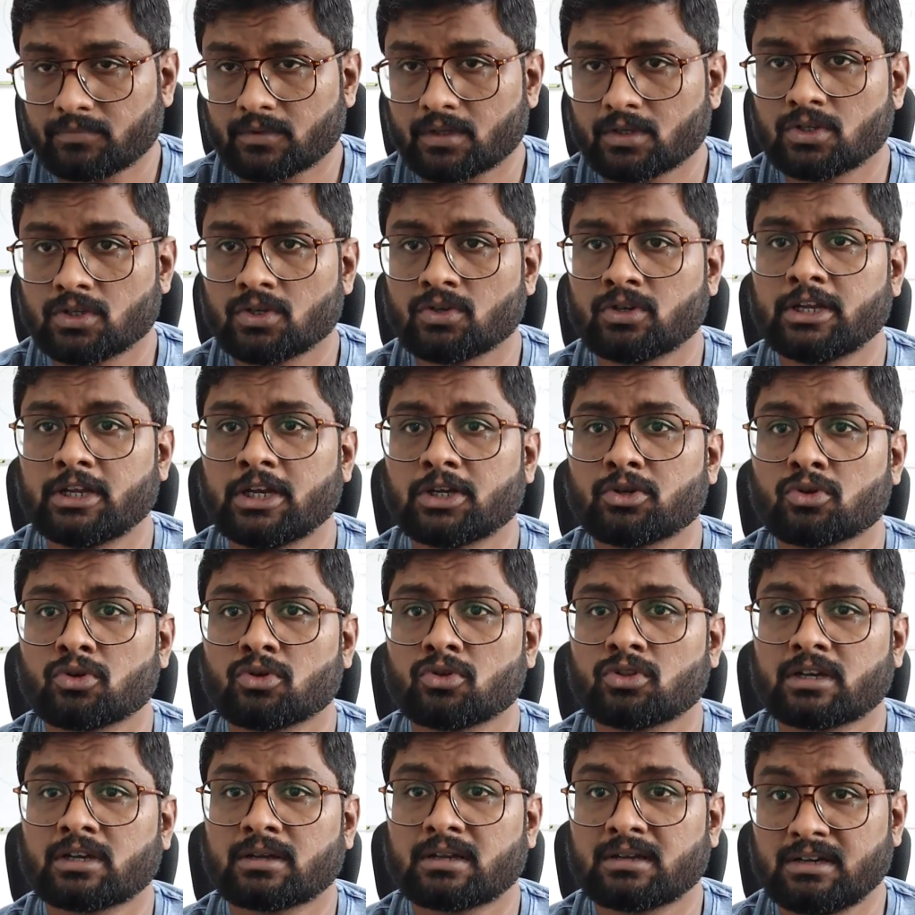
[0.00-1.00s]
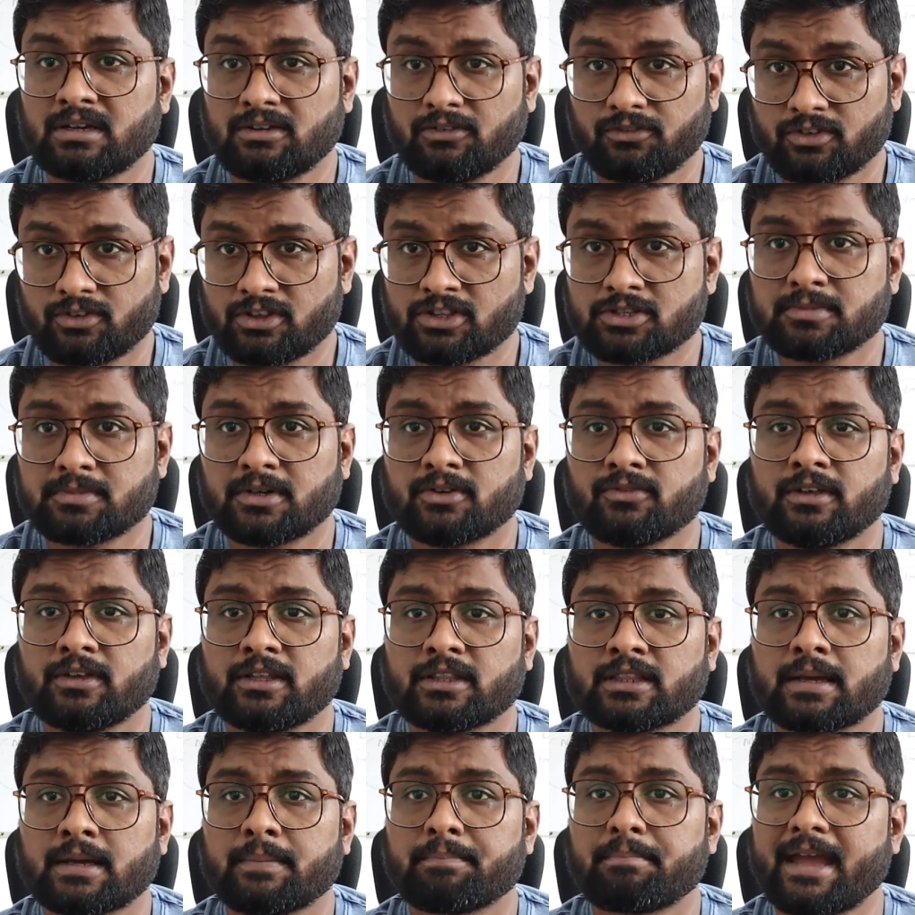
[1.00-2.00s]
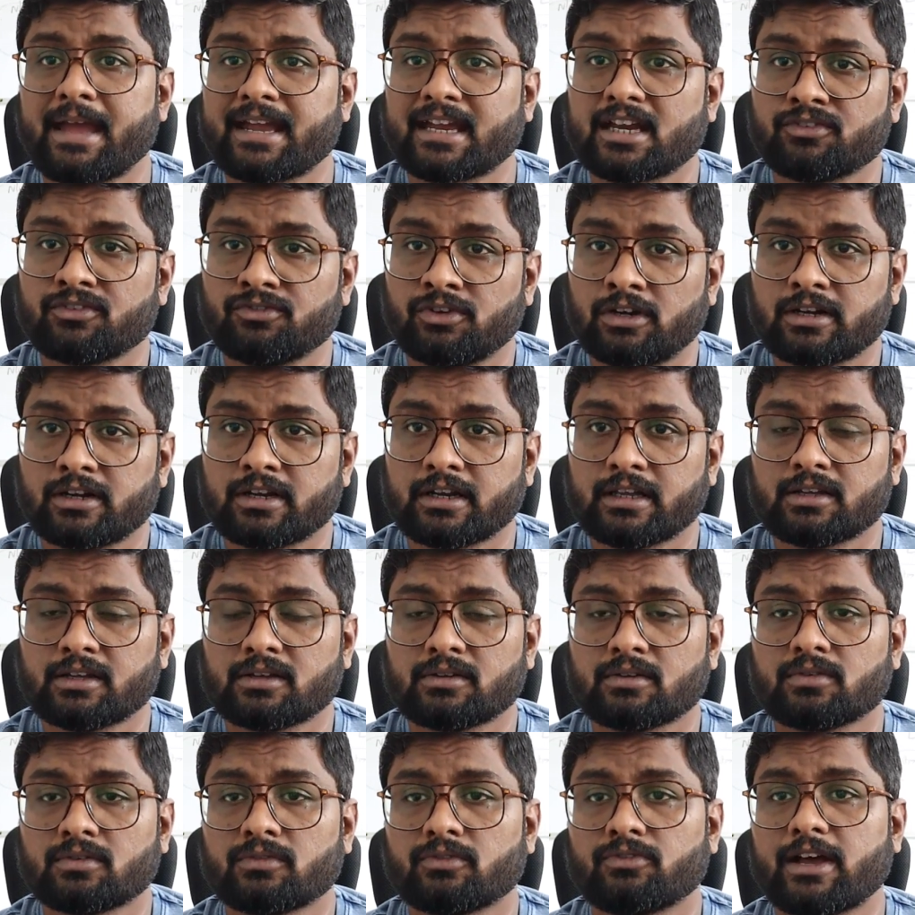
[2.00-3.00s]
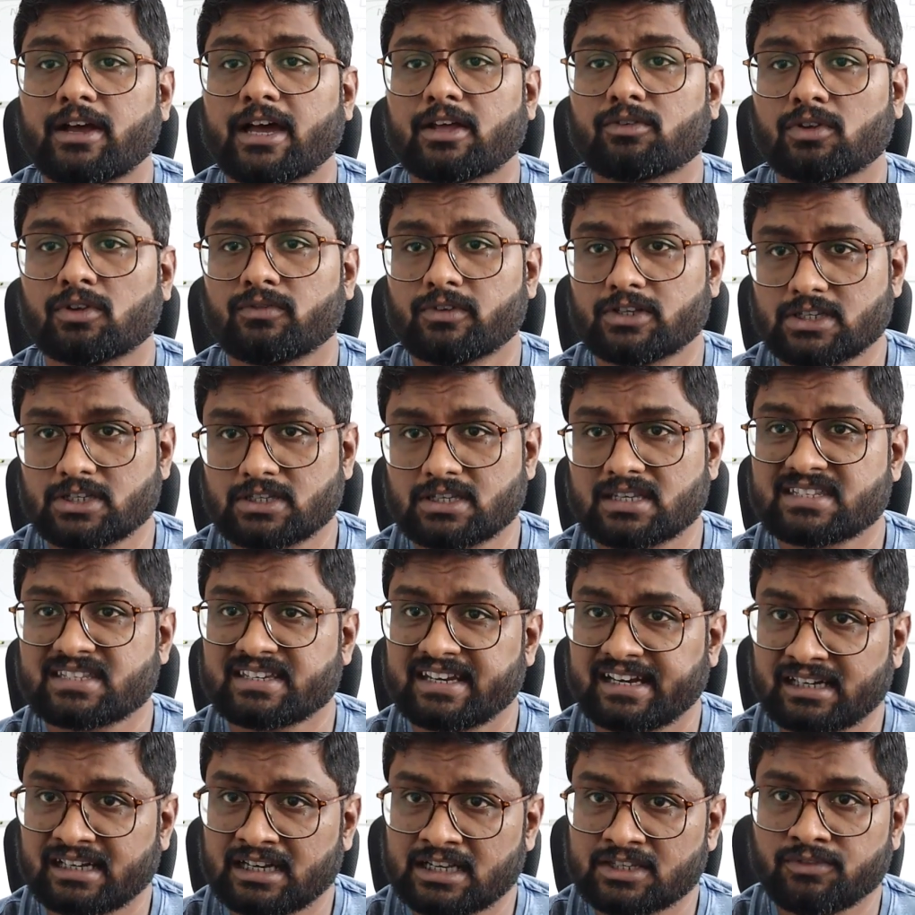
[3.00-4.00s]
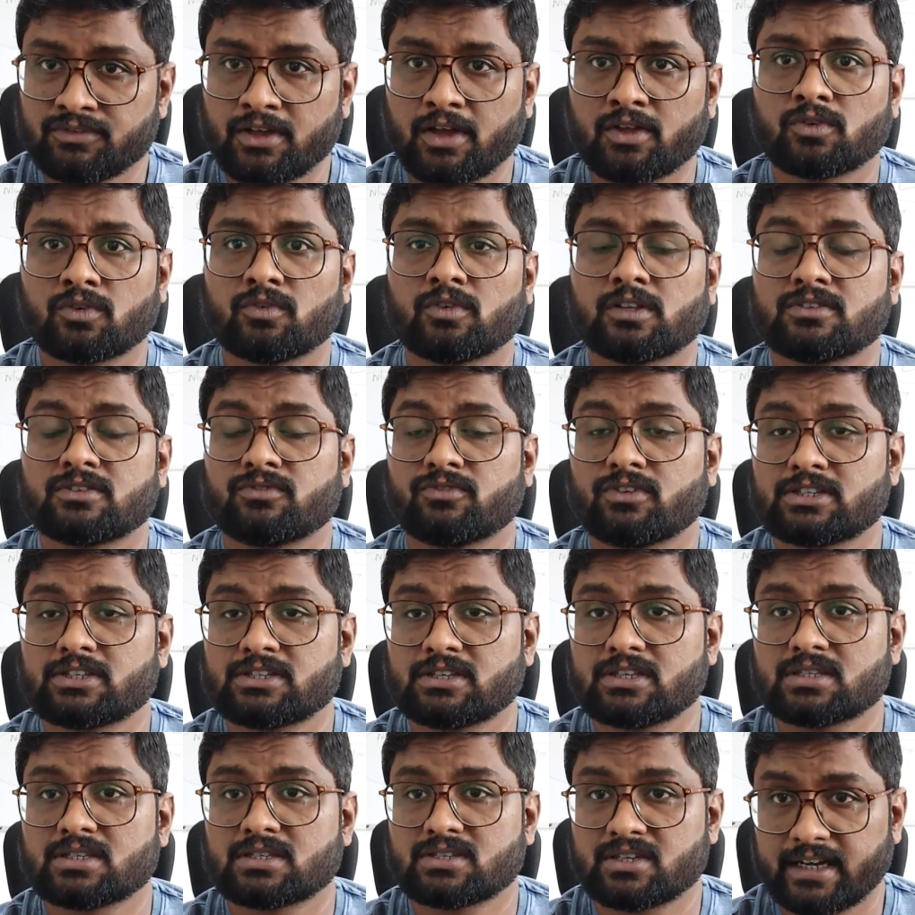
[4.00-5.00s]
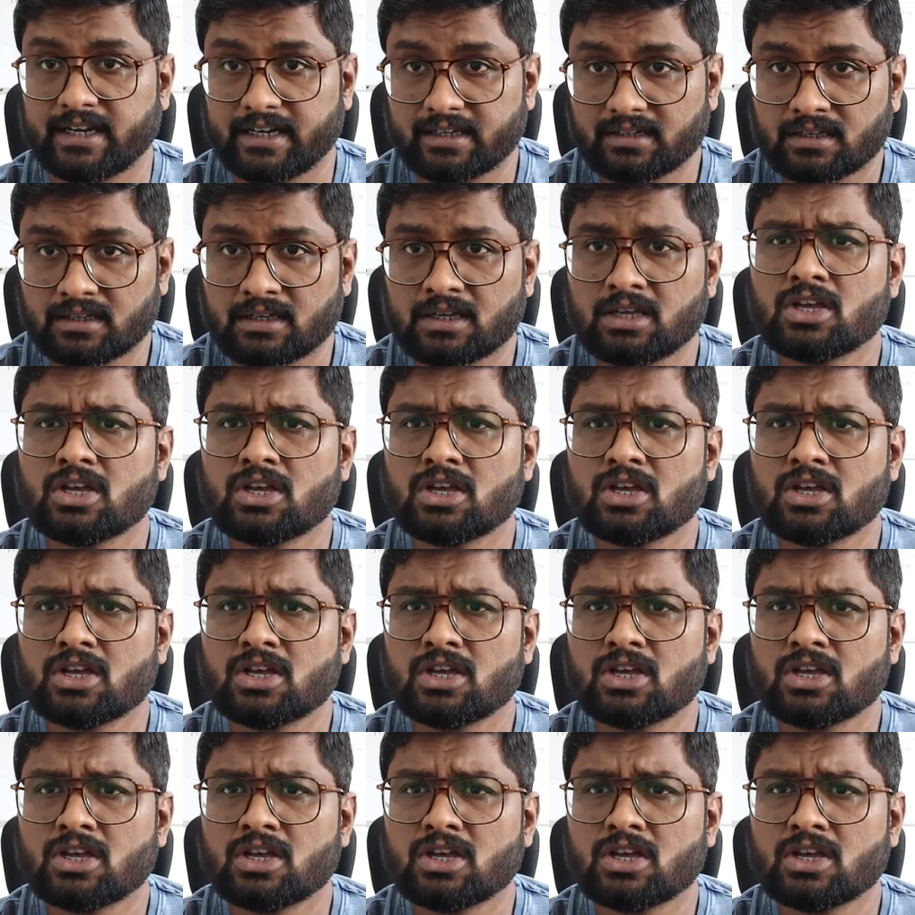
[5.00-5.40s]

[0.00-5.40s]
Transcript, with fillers: You need to know the difference between the packet filtering firewall, which is a stateless firewall, versus state.